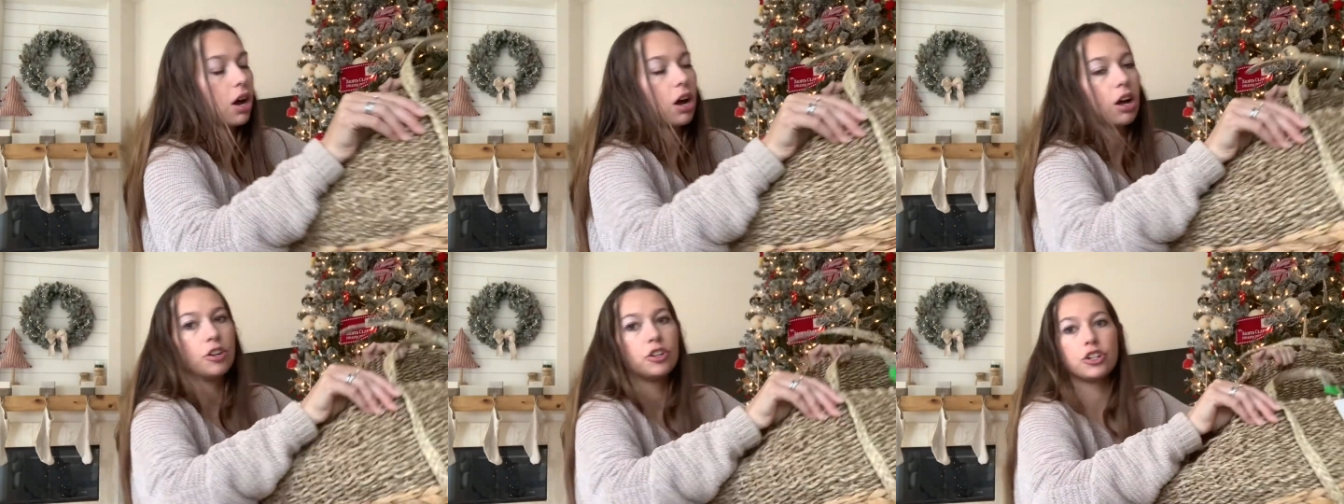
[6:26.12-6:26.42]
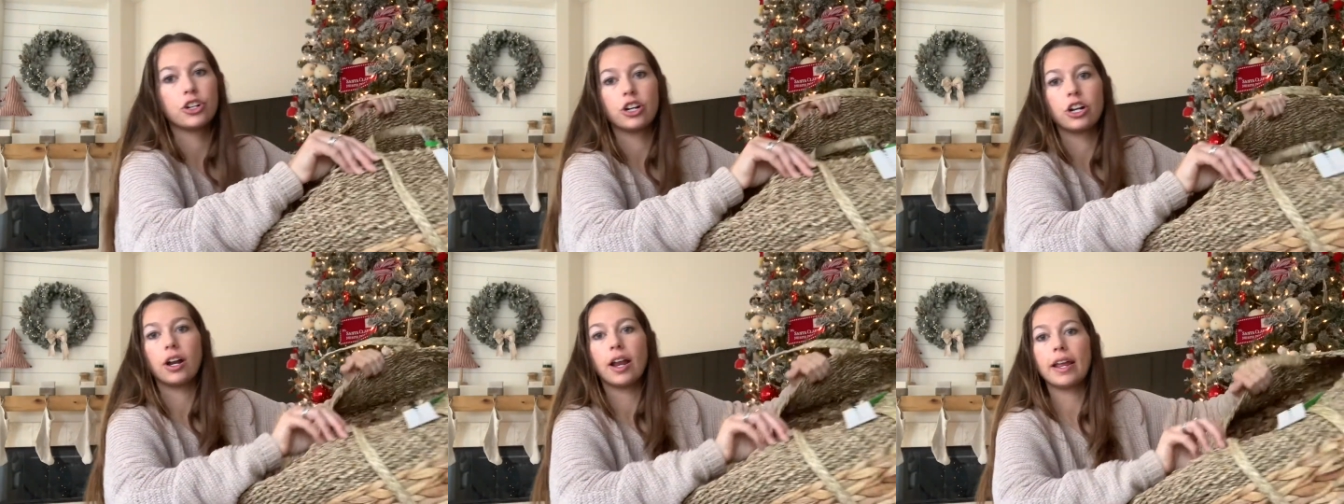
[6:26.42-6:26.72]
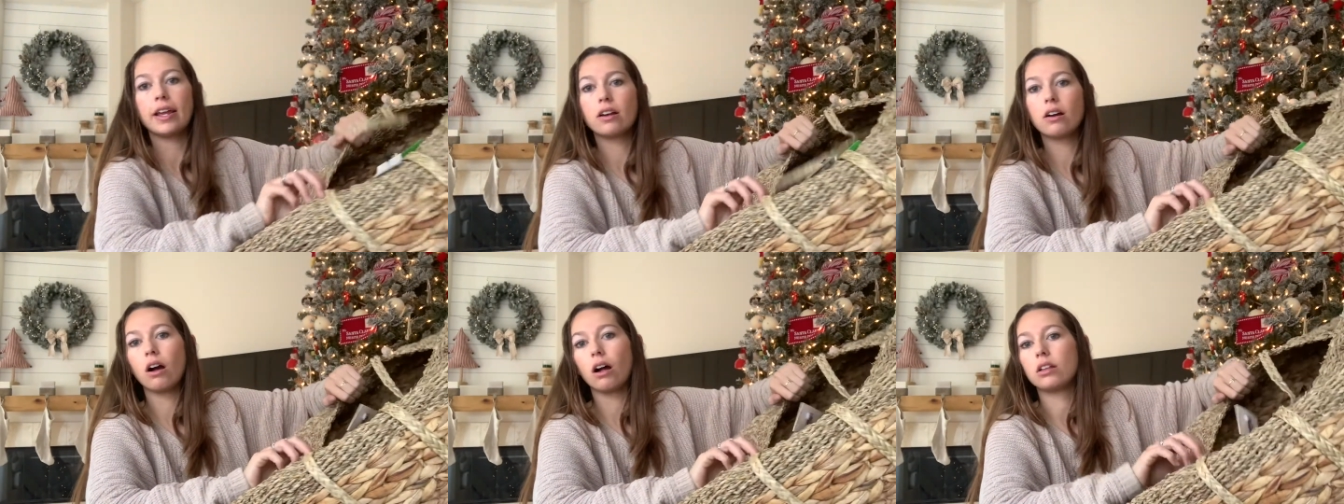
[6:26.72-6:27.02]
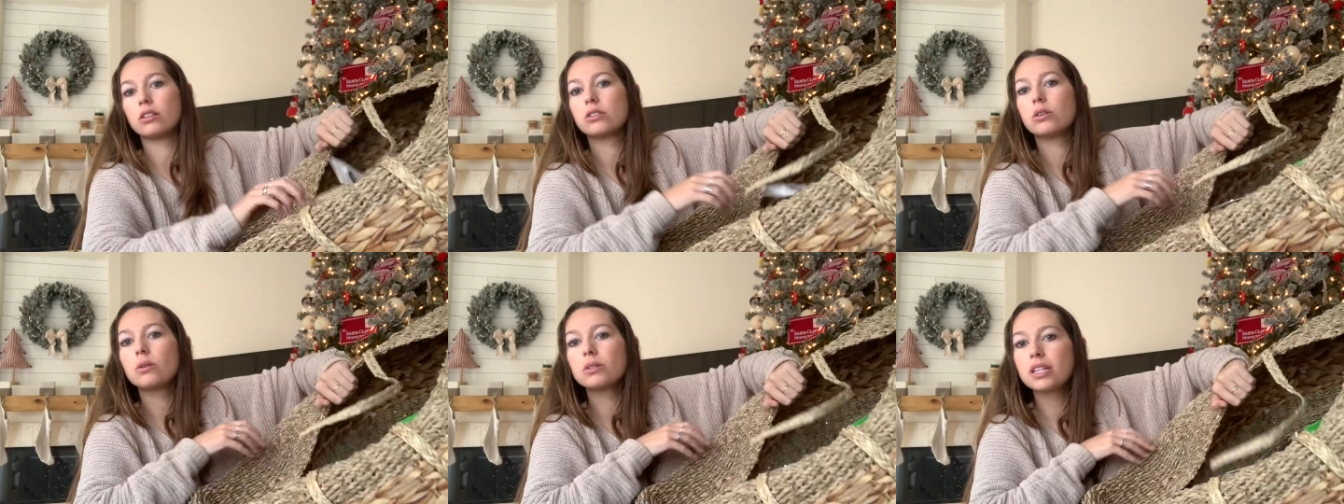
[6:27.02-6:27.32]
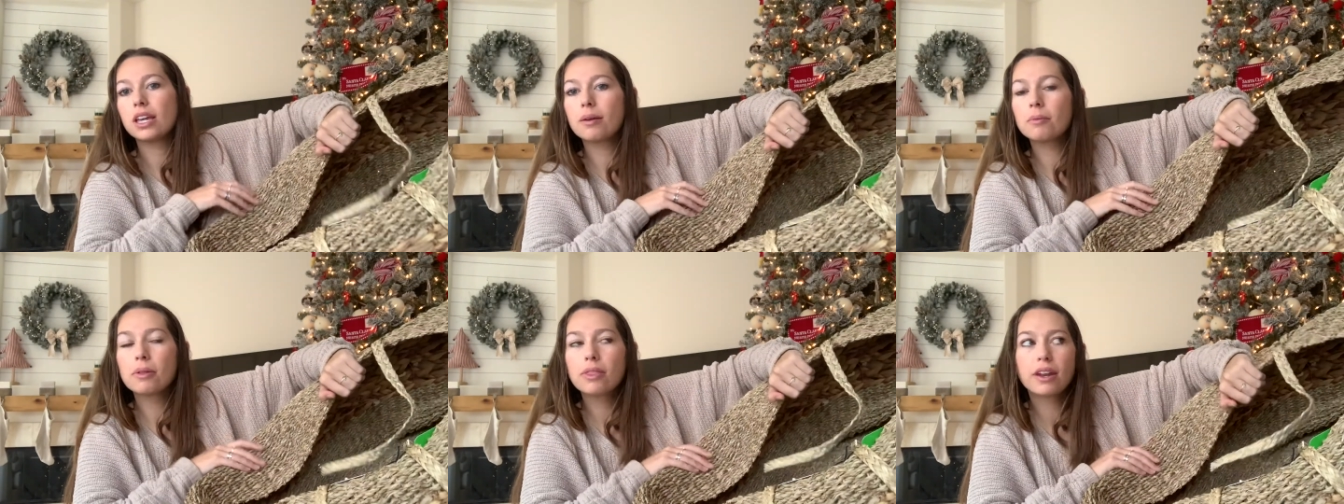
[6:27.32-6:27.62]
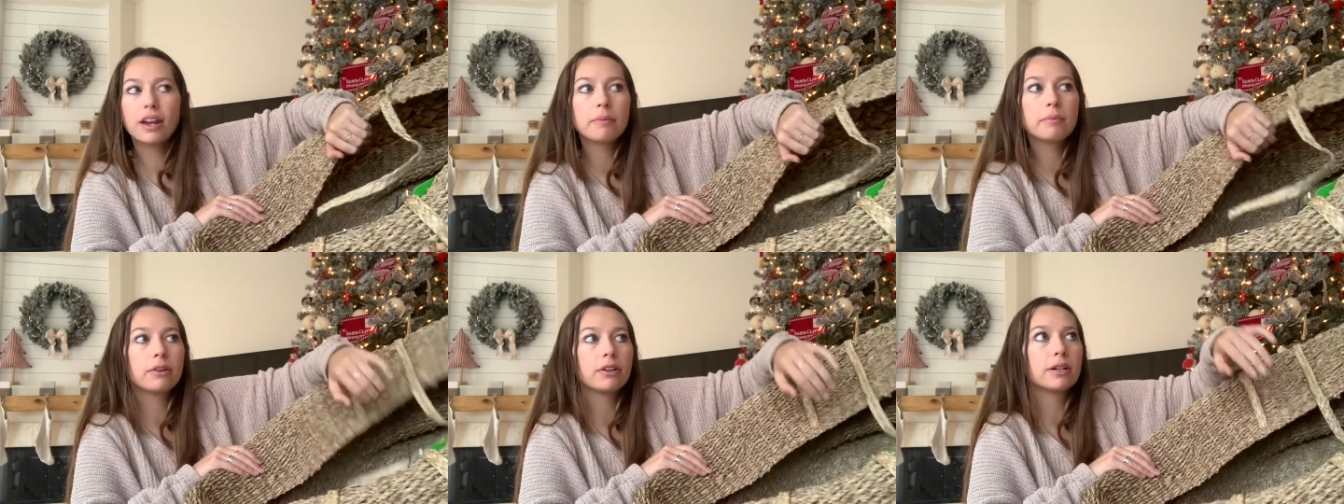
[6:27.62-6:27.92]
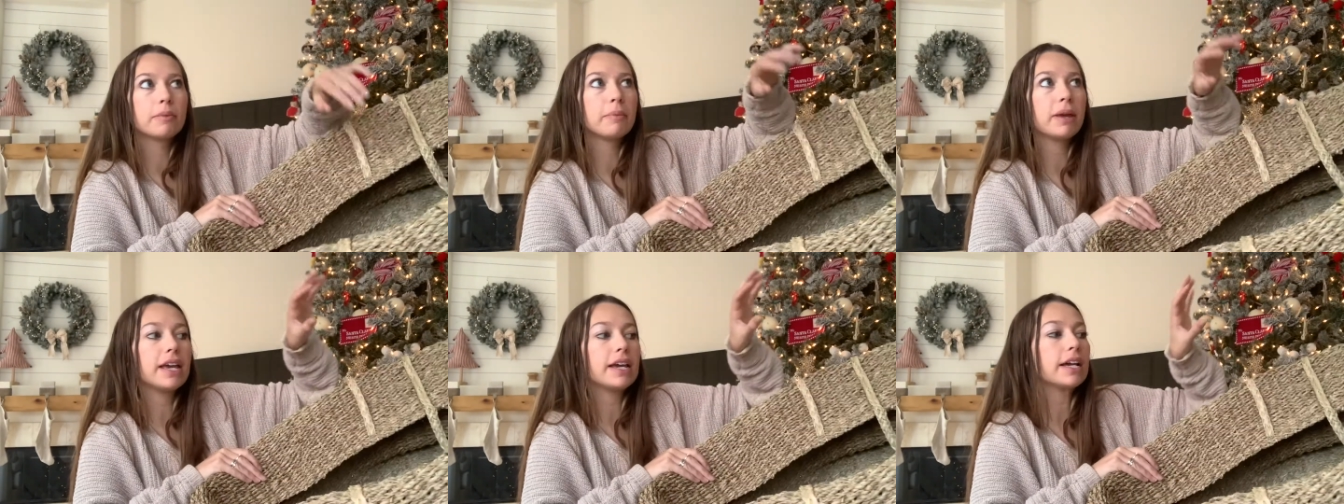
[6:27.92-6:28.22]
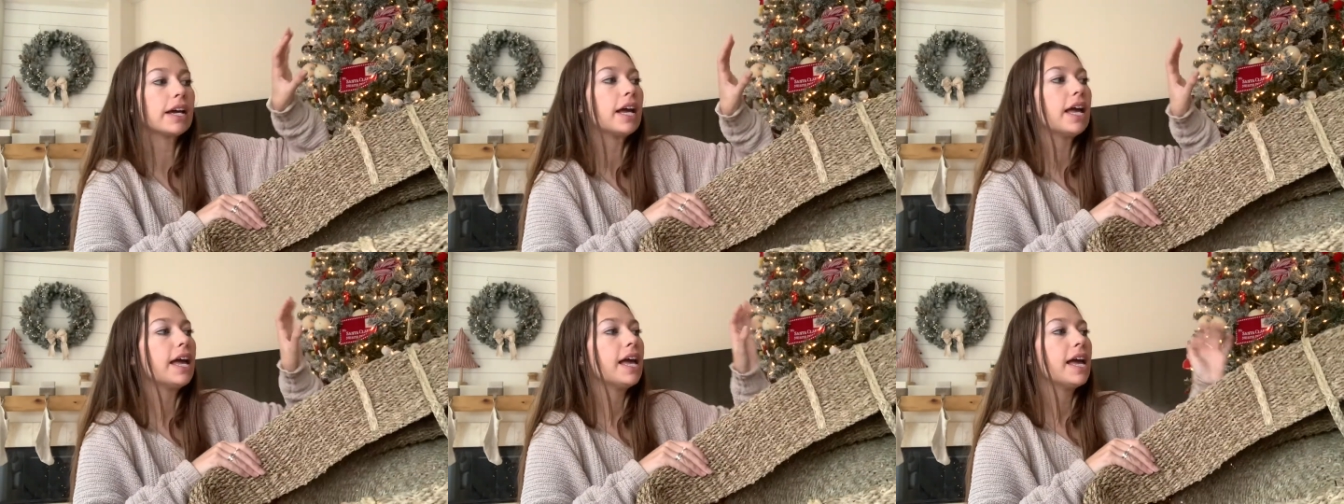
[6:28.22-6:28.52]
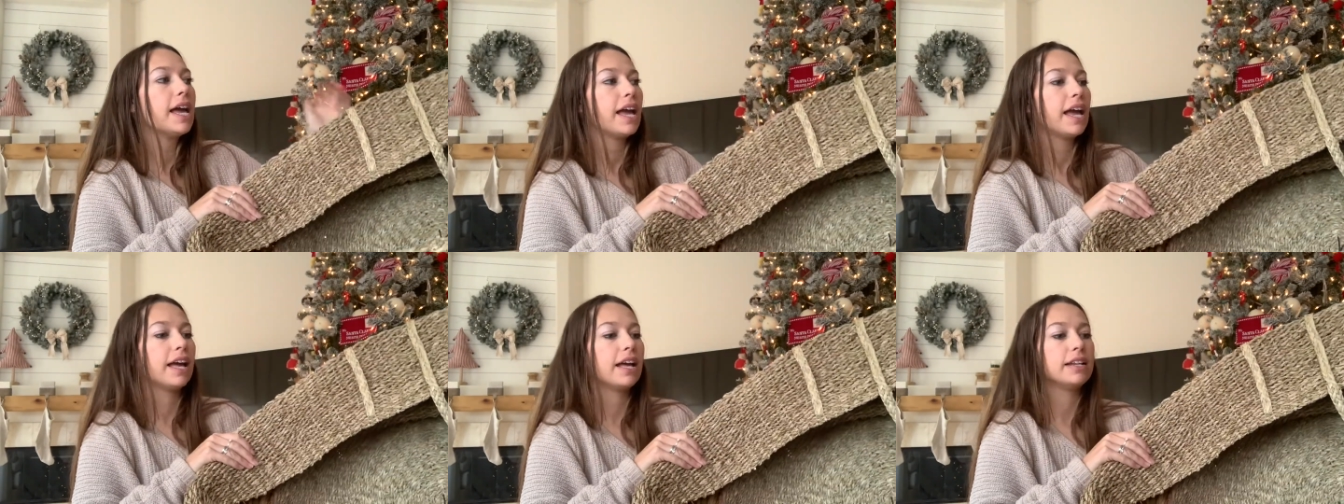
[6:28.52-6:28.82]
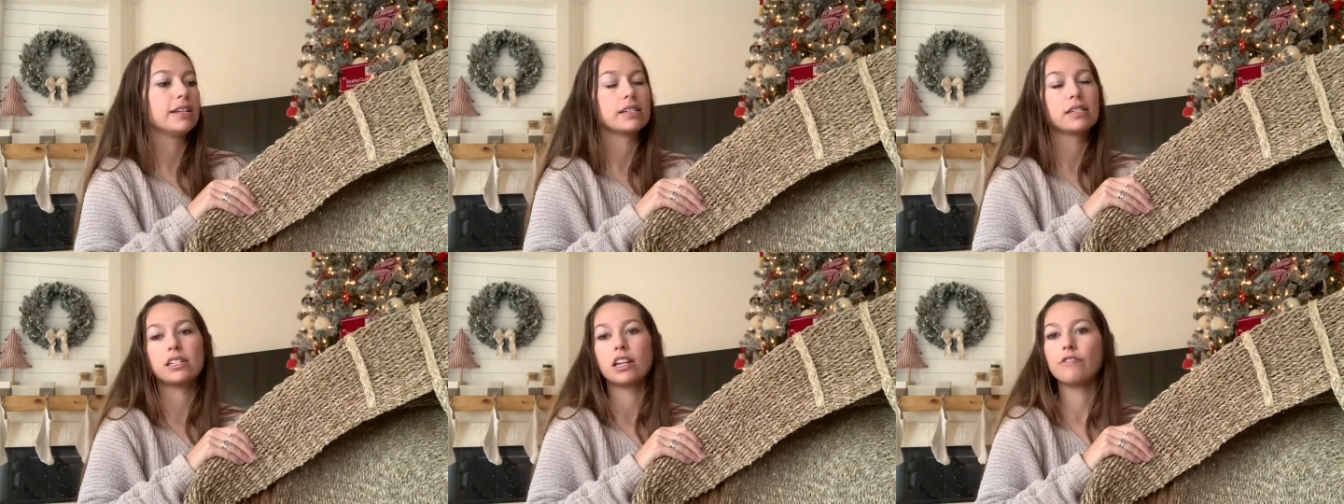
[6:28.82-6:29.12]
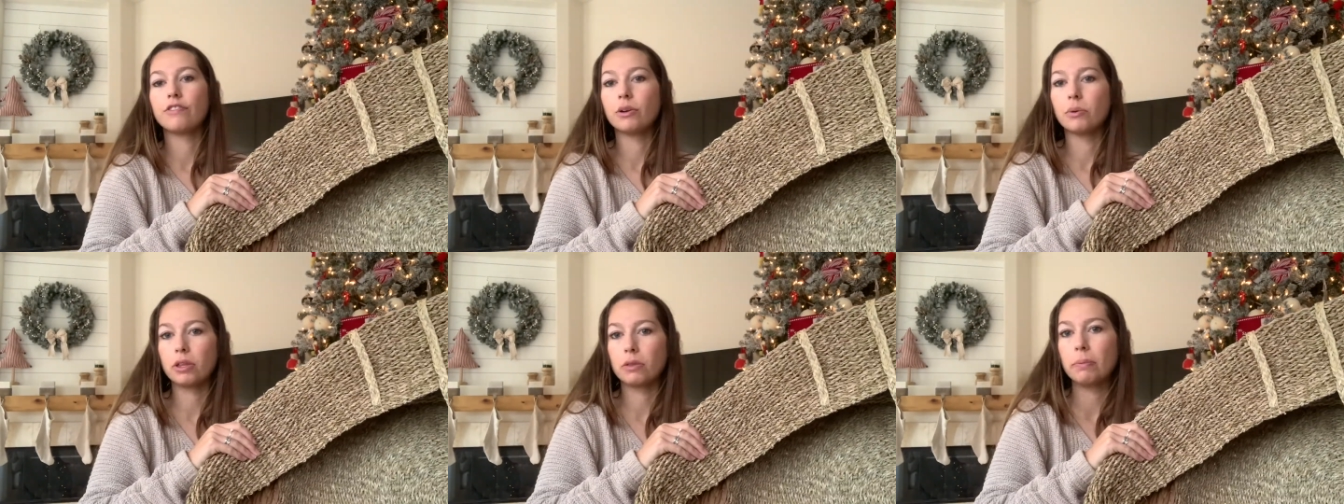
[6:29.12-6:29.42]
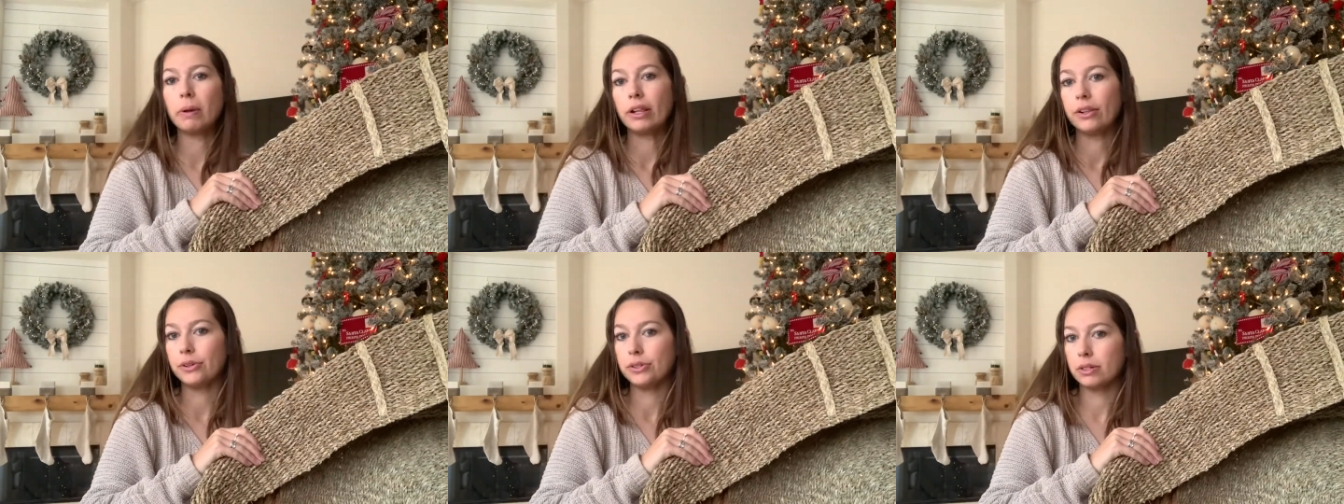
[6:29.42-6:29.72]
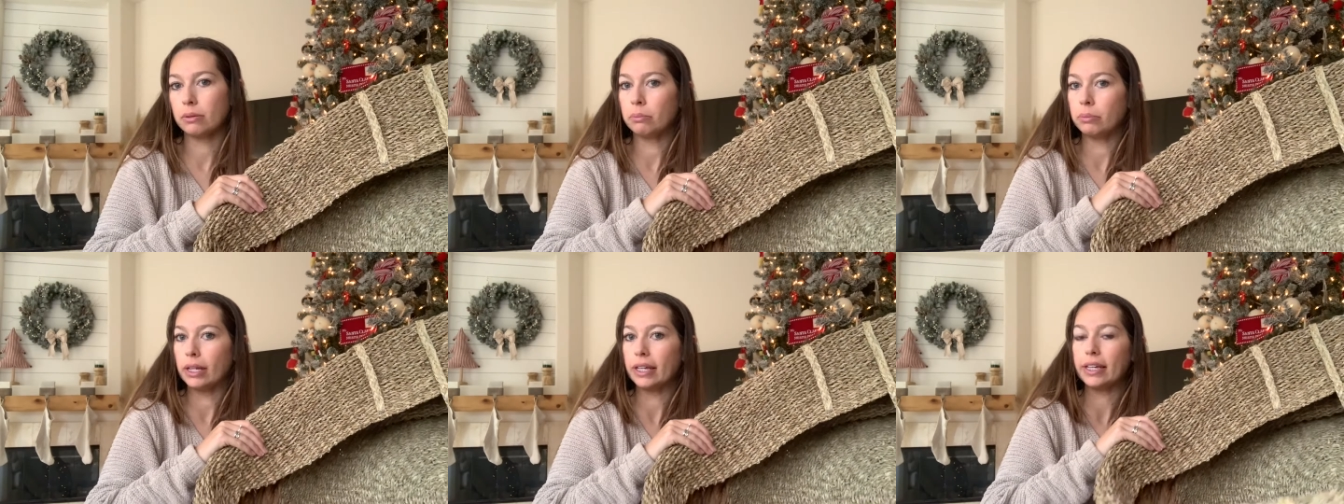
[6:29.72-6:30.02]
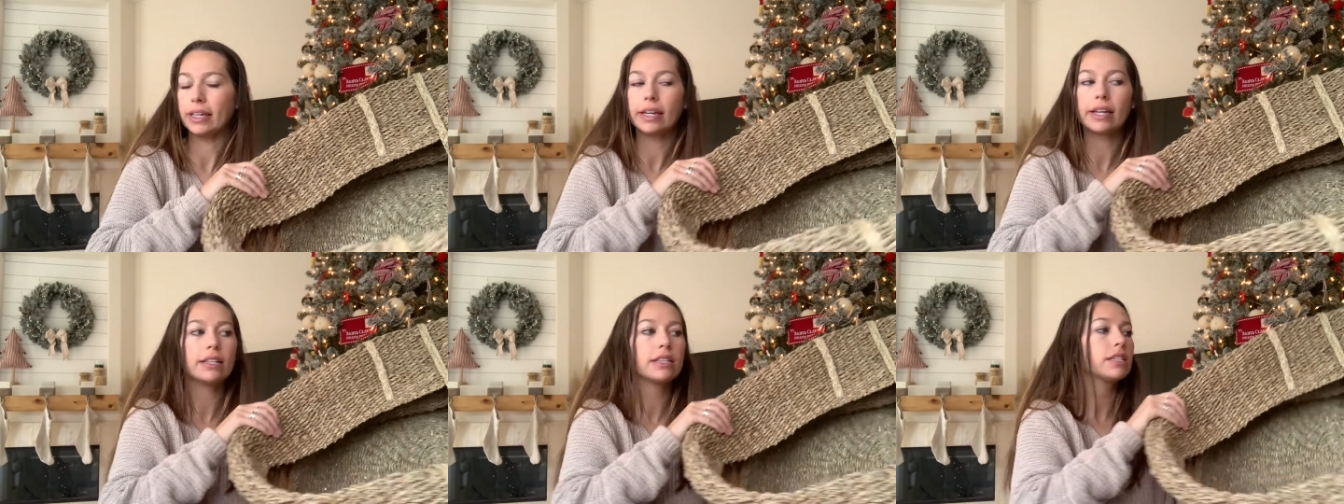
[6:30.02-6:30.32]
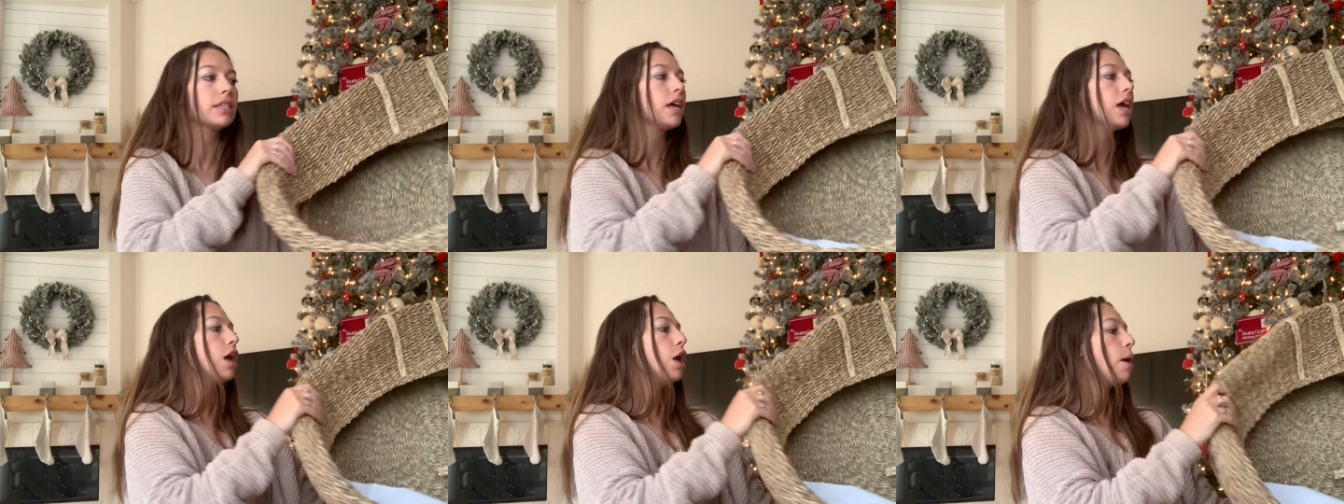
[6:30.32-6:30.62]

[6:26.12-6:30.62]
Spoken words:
under a console table that I'm going to make and stuff it with pillows and blankets,